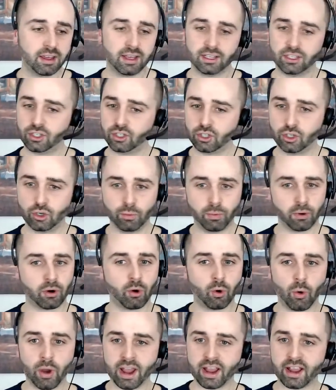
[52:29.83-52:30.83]
Super
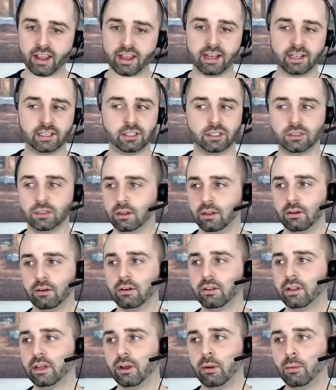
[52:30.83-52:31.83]
quick. It's
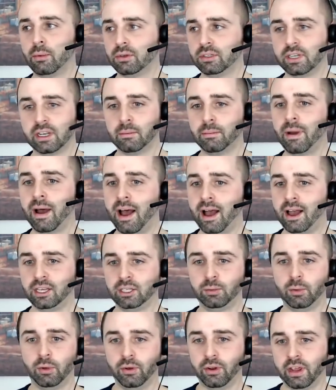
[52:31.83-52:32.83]
literally almost like
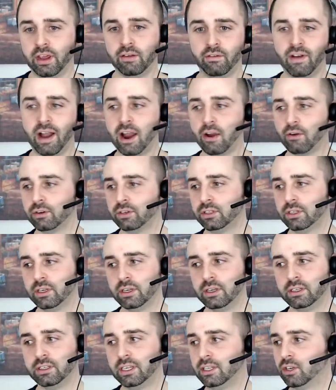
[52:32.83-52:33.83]
impossible to get
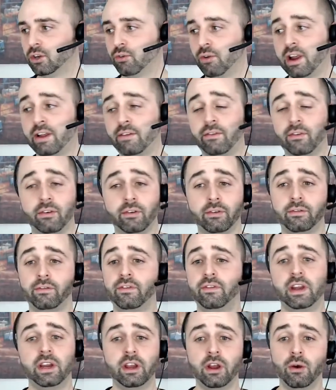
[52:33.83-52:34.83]
viruses. It's great for
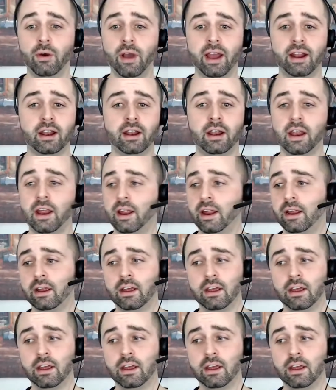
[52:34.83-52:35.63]
video editing.